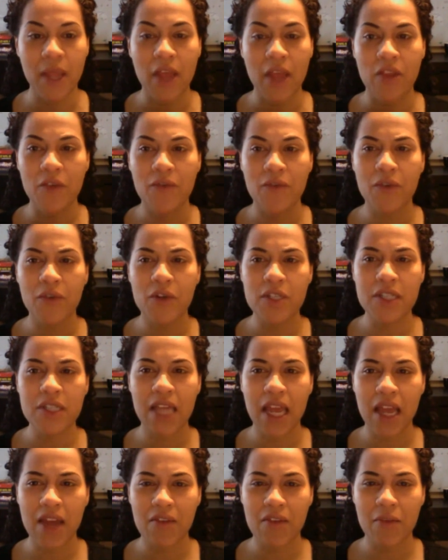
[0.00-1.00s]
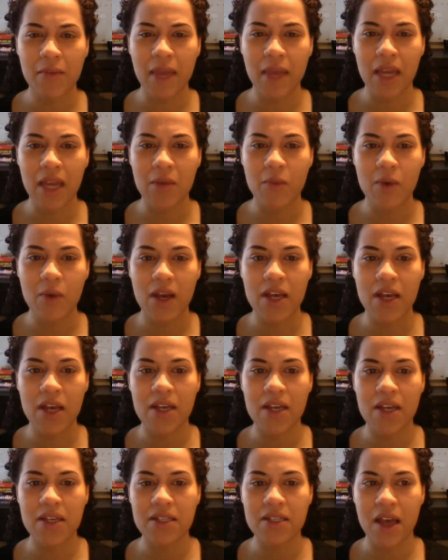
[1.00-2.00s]
The first cake I ever made
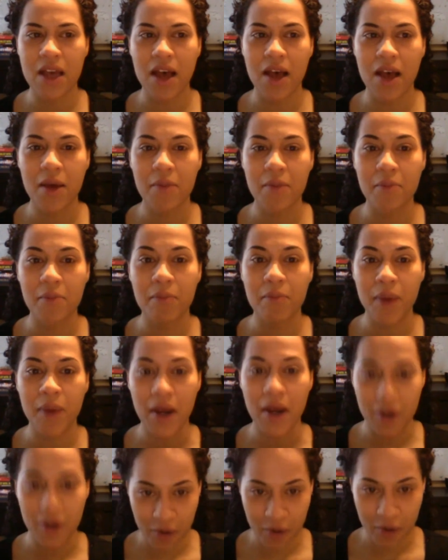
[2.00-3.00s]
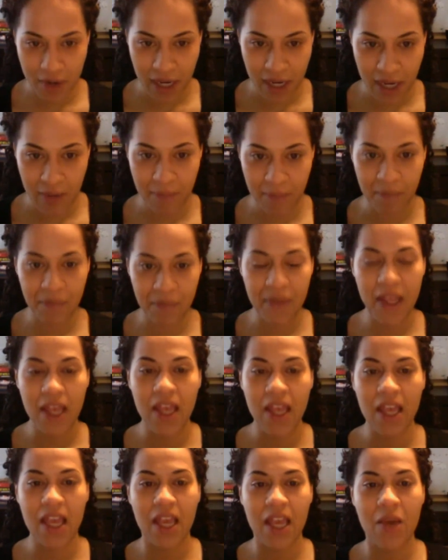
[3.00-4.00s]
was buttercream.
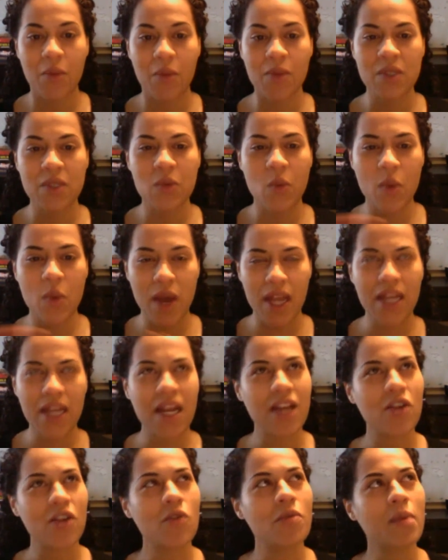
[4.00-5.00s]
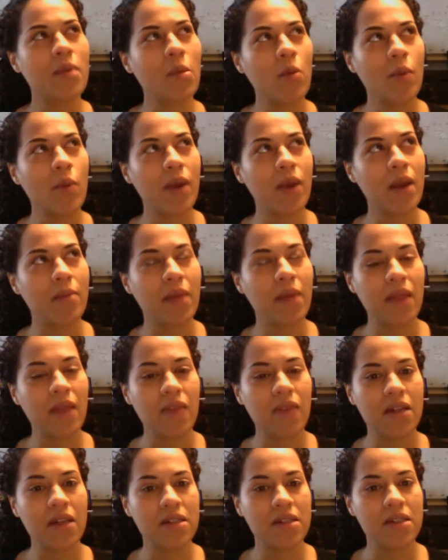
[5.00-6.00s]
It was white. I don't remember what I made
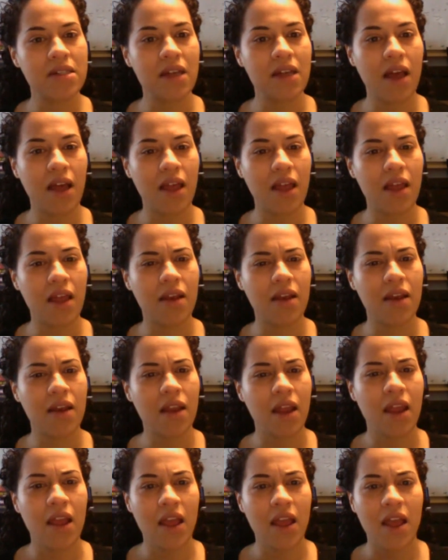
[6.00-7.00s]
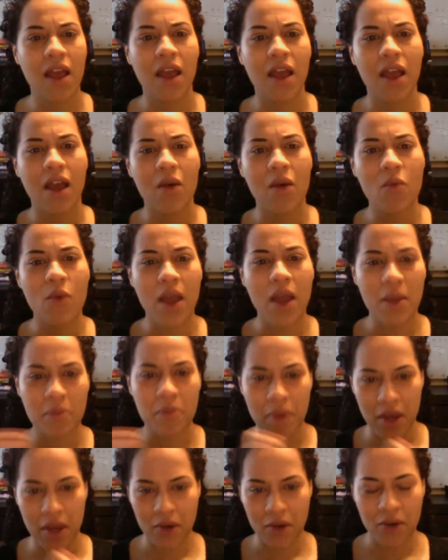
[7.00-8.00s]
the inside.
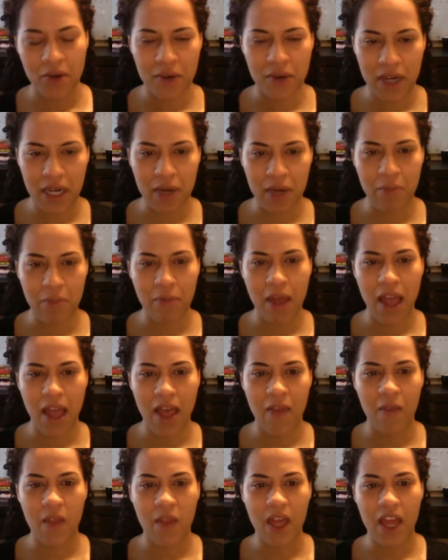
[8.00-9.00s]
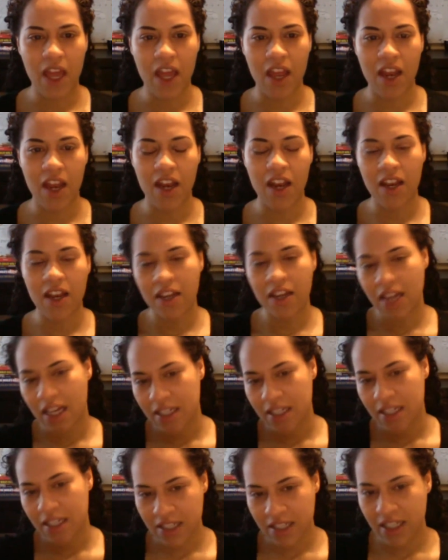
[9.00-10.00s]
White buttercream and then
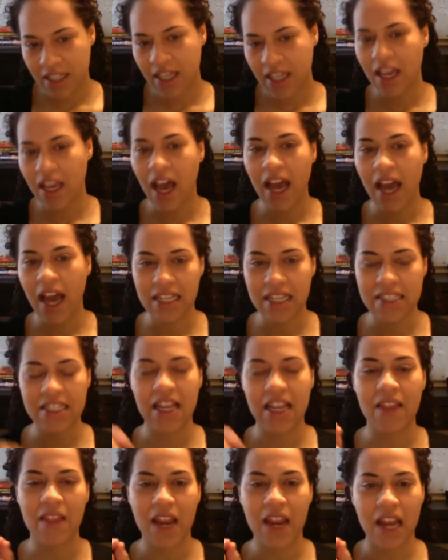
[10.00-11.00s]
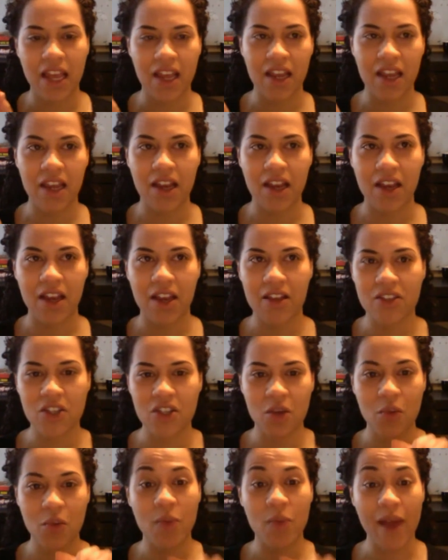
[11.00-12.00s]
nicely iced. And then I
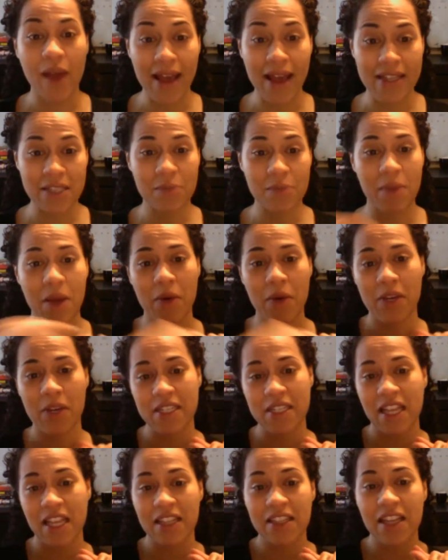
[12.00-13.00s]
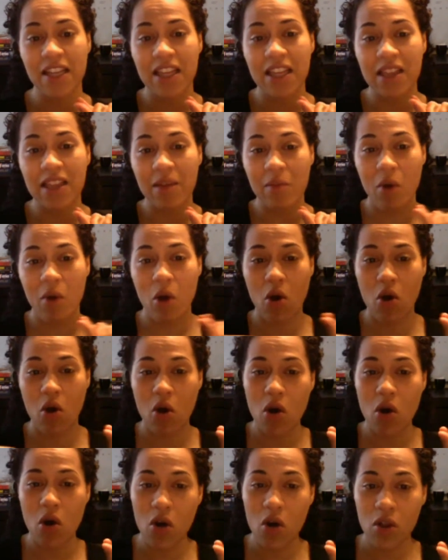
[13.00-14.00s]
took raspberries and lined them
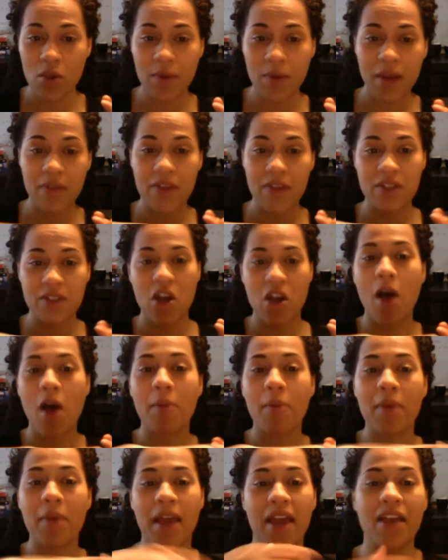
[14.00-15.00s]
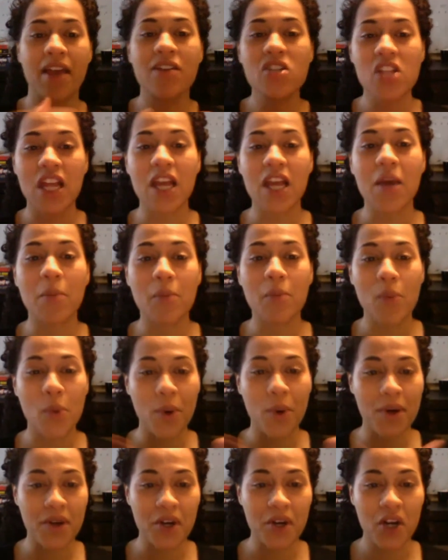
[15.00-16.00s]
all around the top edge like a
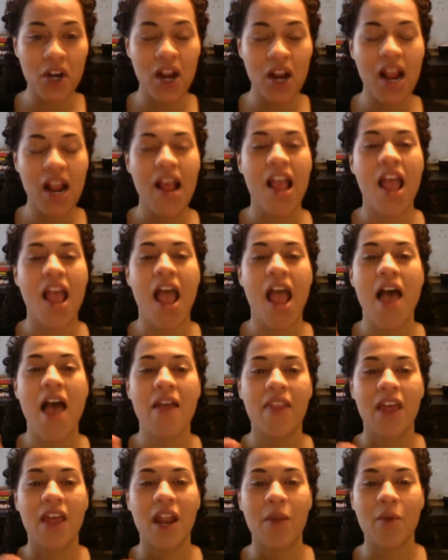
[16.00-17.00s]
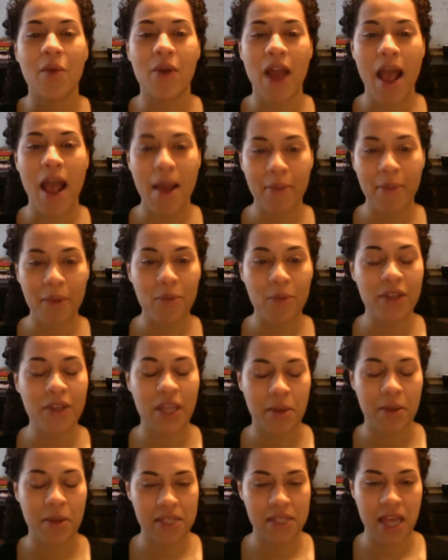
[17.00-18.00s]
border. And then I wrote happy
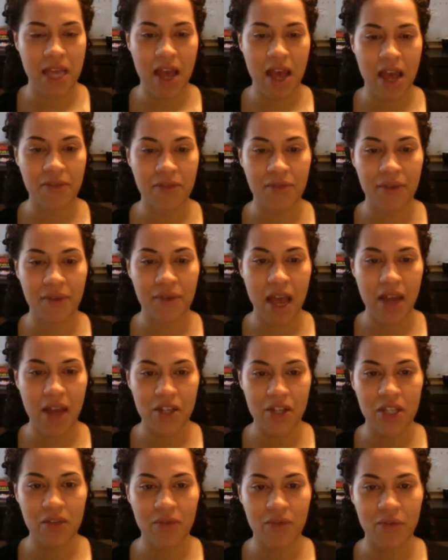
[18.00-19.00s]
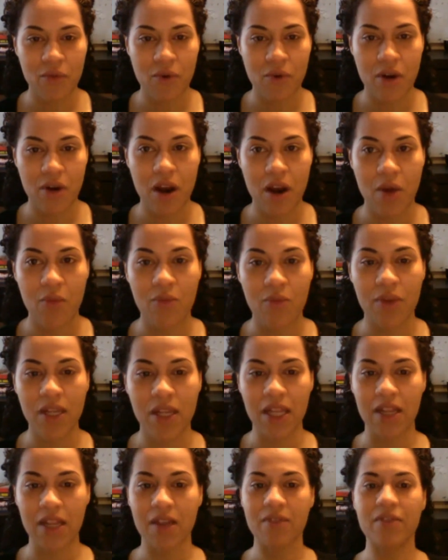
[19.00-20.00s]
birthday. It was actually for a
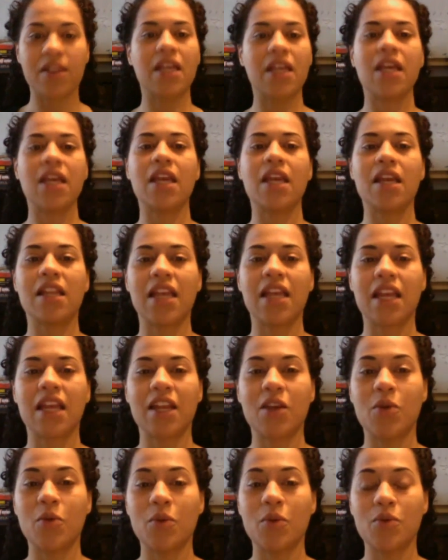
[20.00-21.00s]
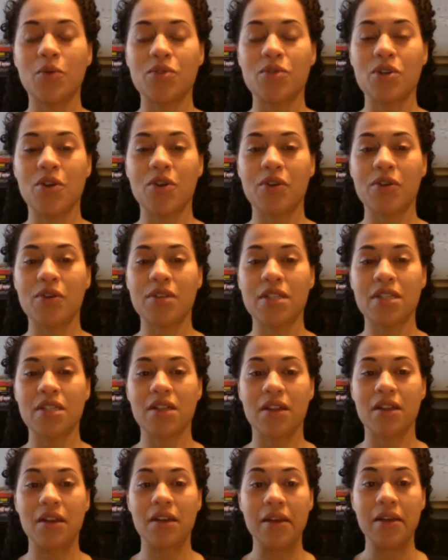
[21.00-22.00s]
really lovely lady who
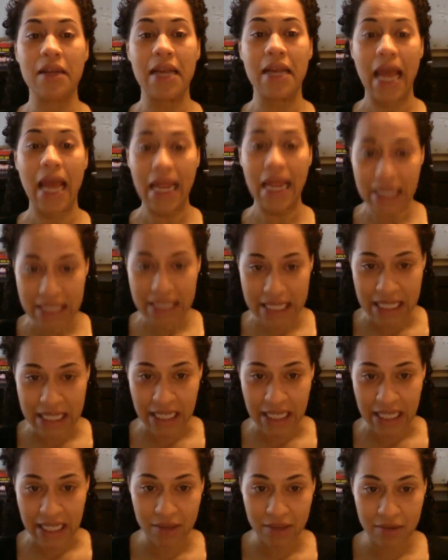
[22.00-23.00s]
turned 90.